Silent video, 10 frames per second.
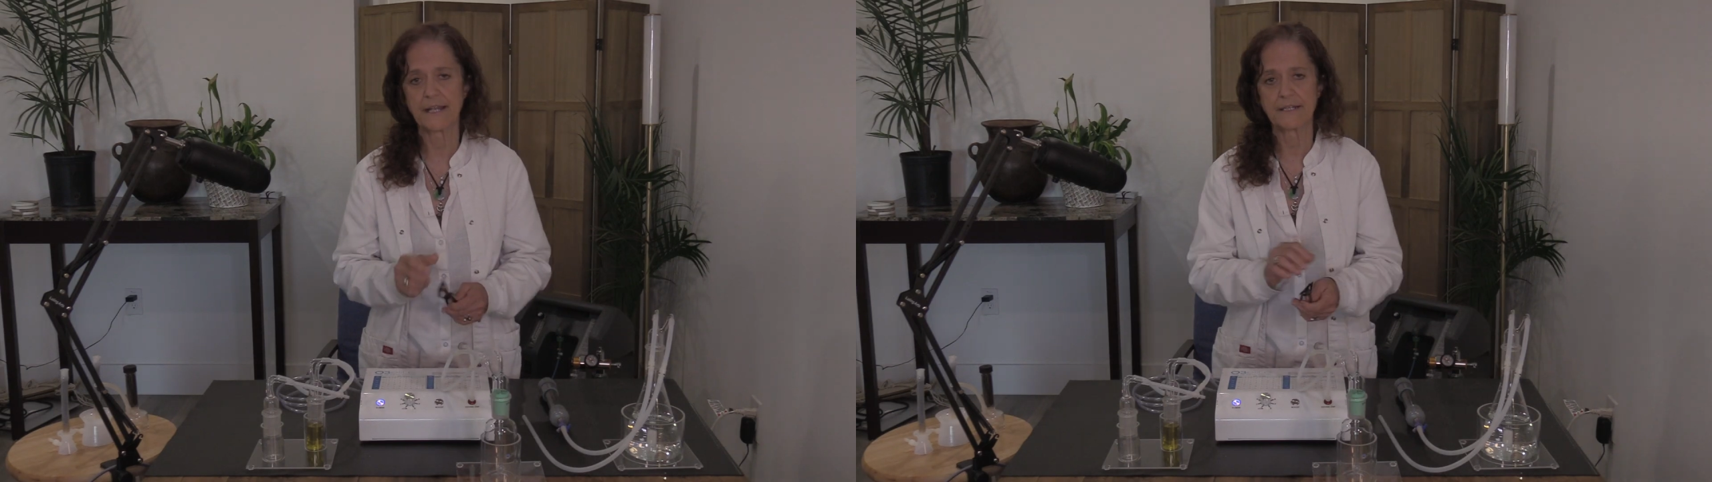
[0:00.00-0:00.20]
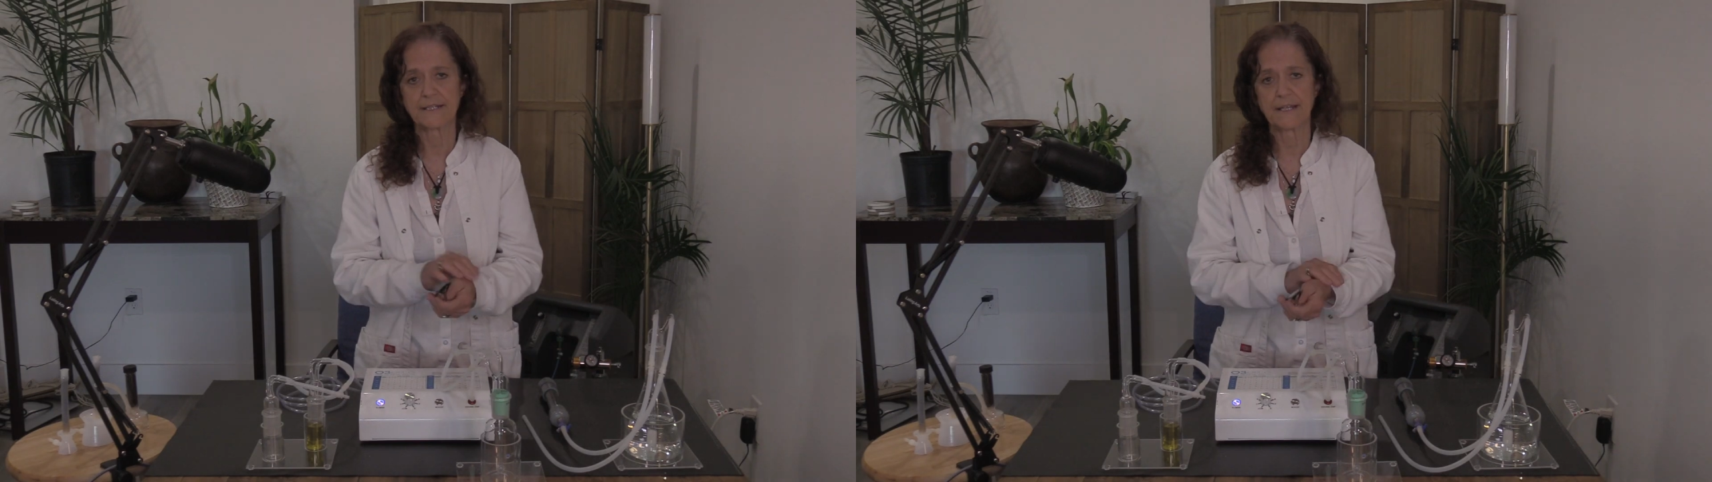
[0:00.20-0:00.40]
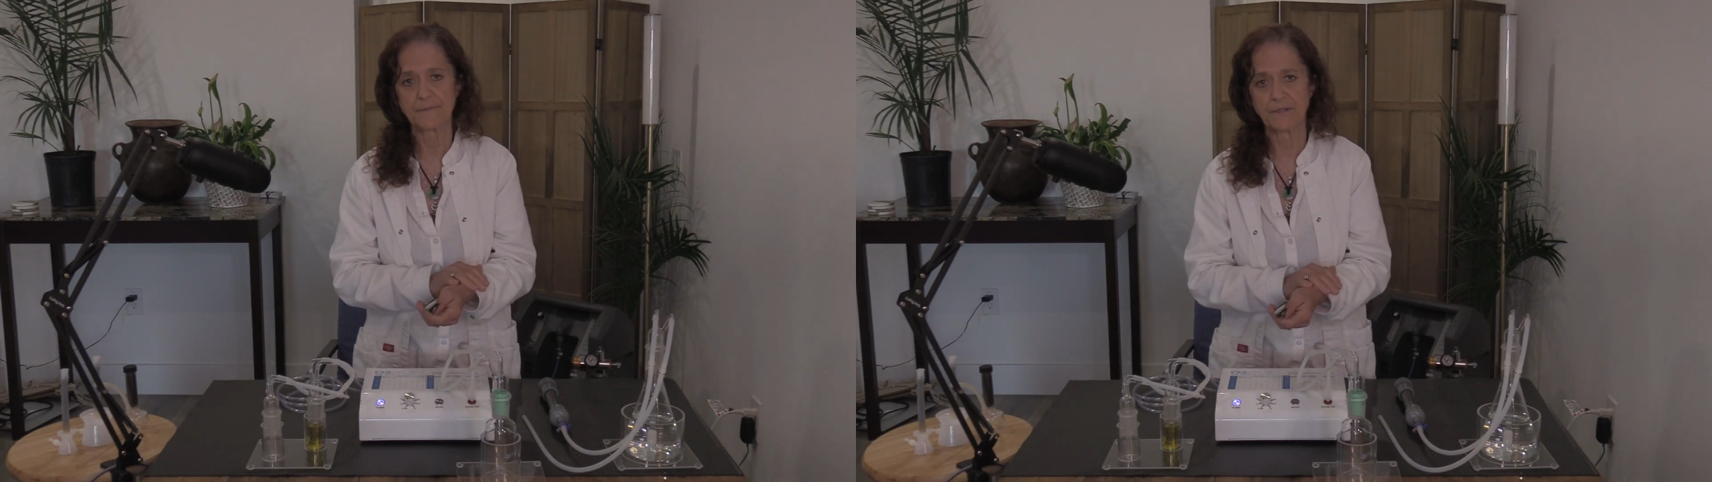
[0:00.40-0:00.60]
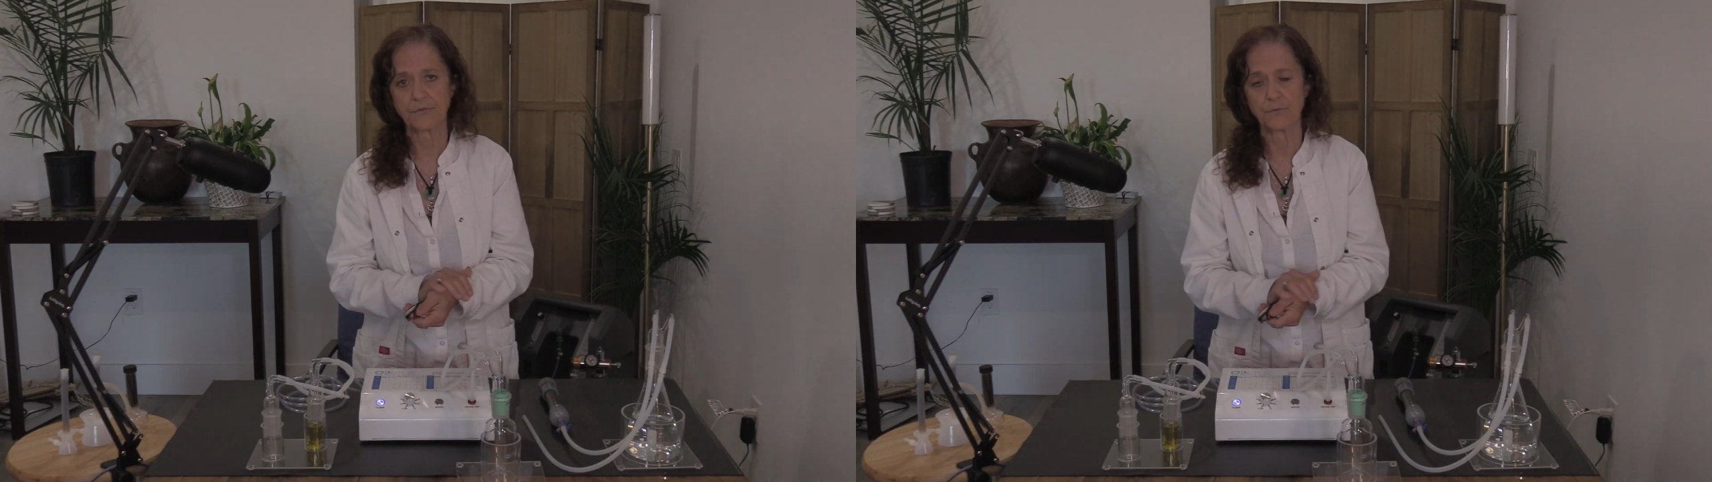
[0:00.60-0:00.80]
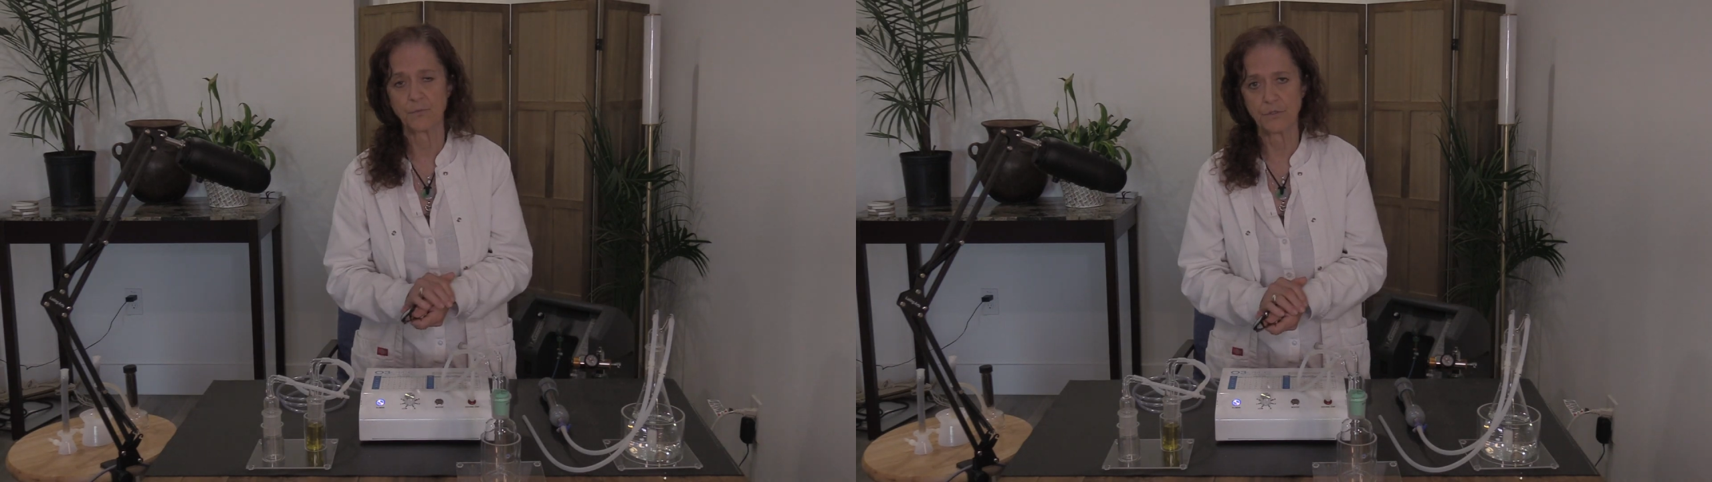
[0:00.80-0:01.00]
antiseptic
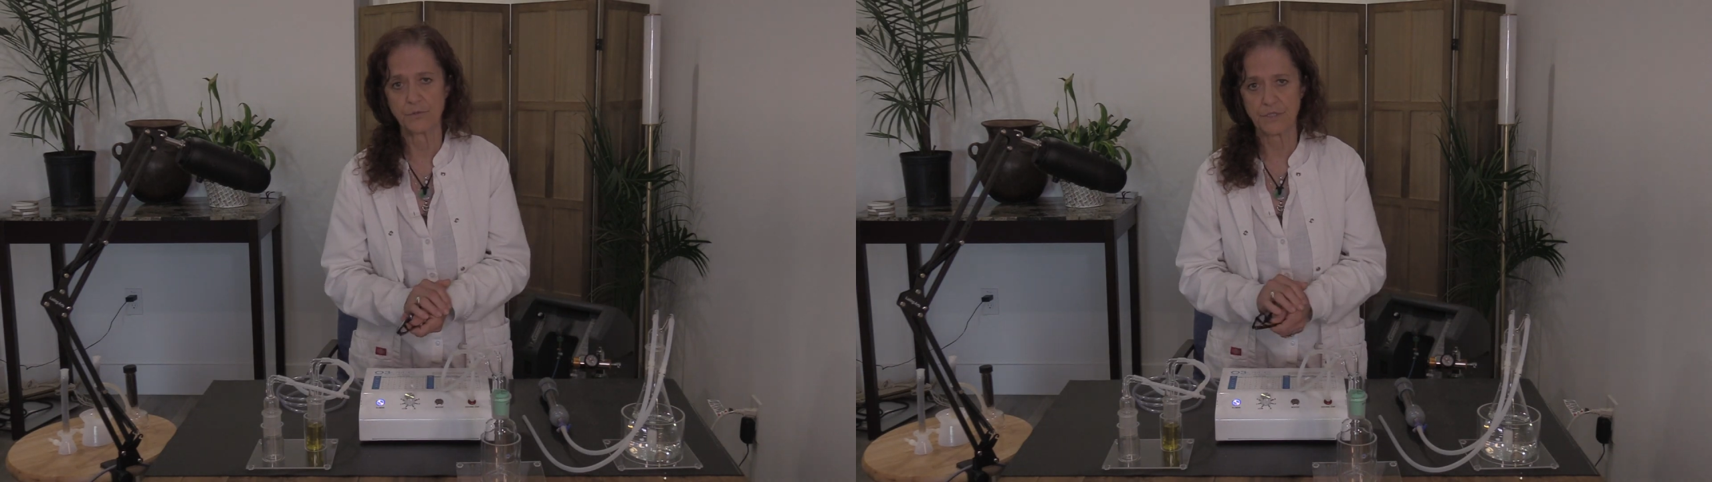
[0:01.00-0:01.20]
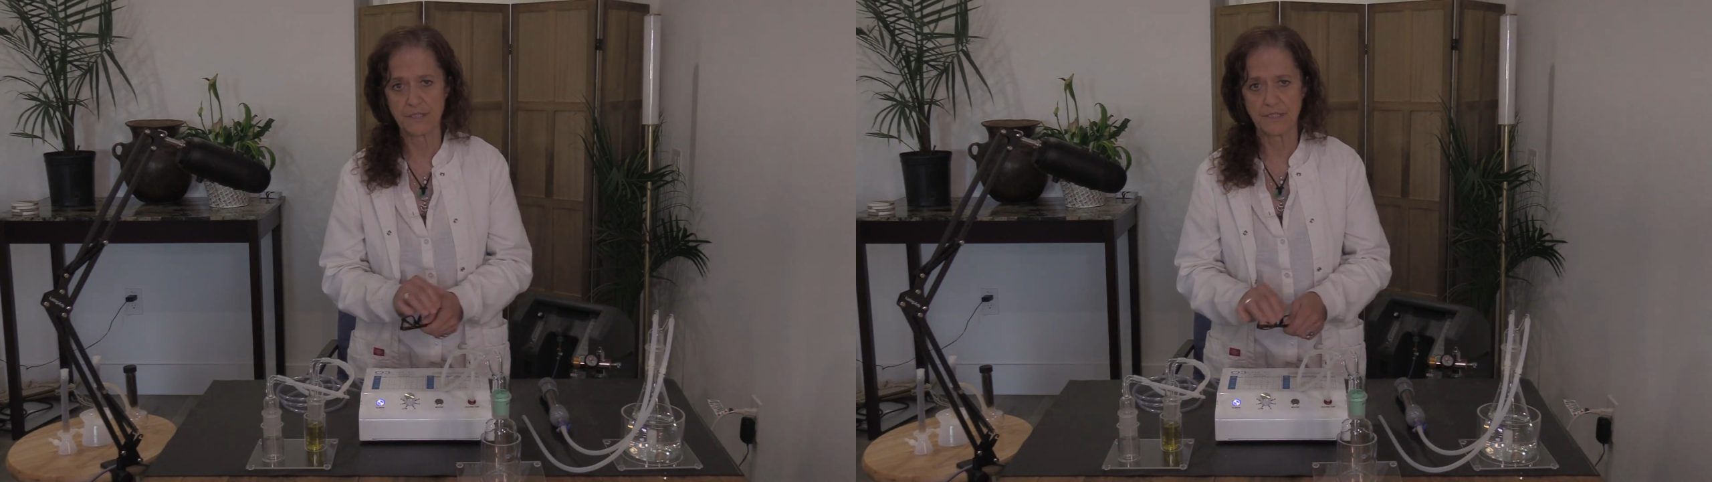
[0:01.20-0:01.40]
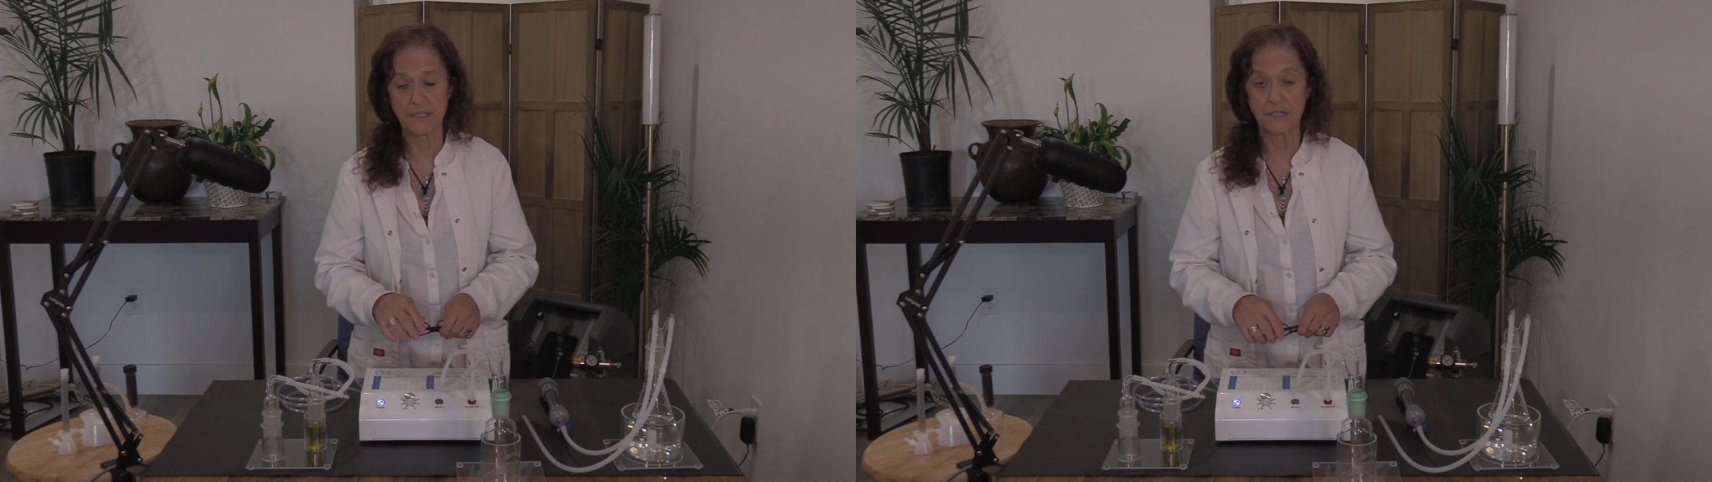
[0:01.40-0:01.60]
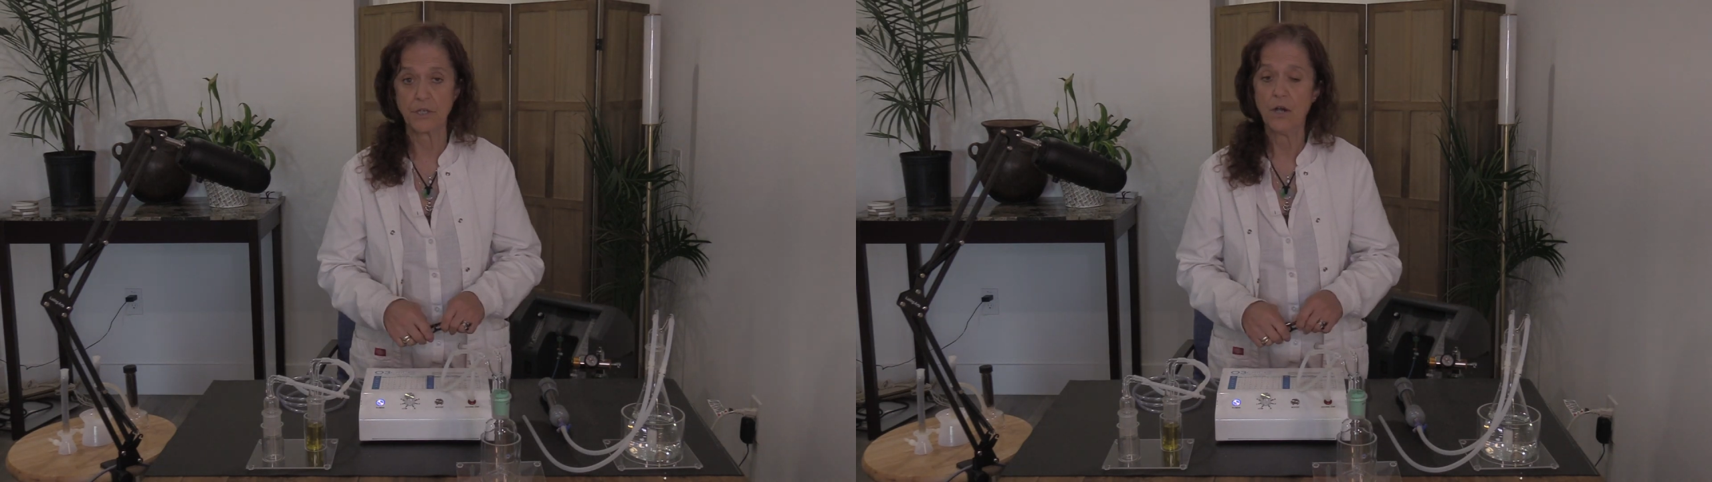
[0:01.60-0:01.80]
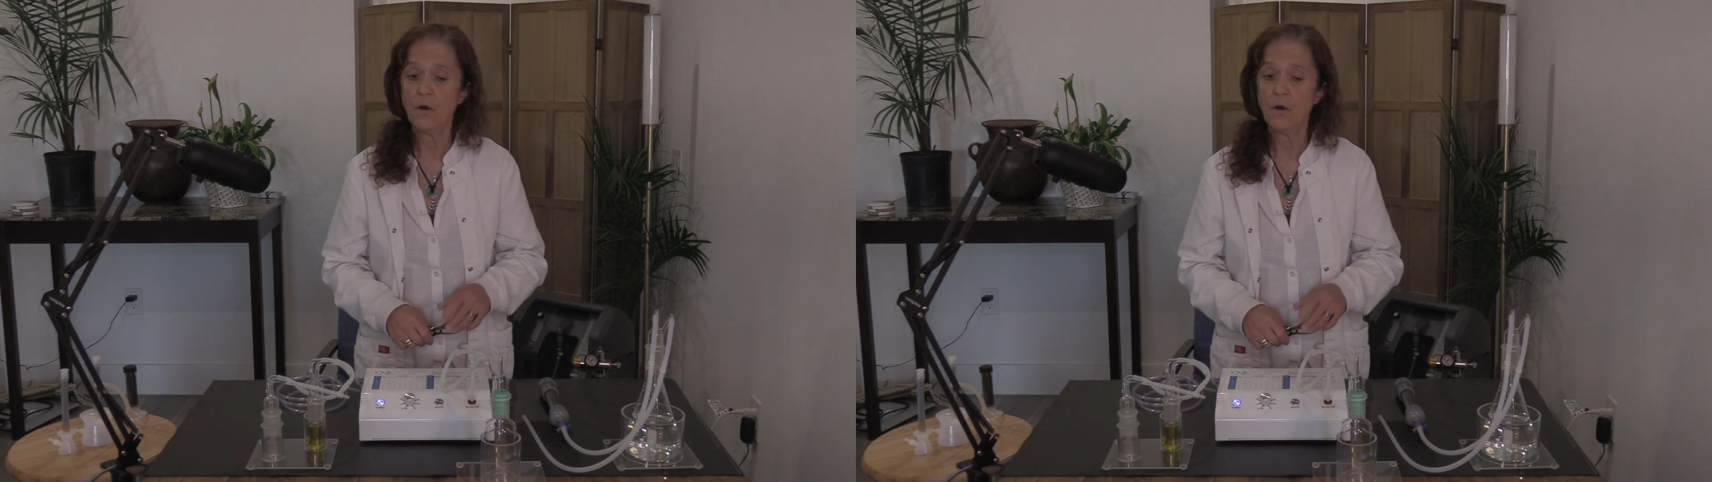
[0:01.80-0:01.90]
for wounds and such,